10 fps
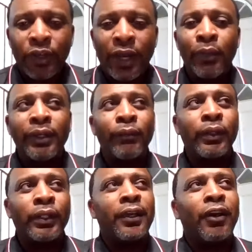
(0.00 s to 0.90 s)
So I
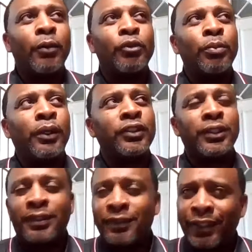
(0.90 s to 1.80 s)
wouldn't really harp too
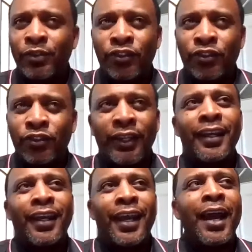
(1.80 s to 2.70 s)
much because like you
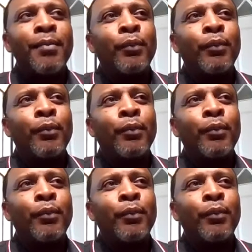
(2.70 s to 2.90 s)
said,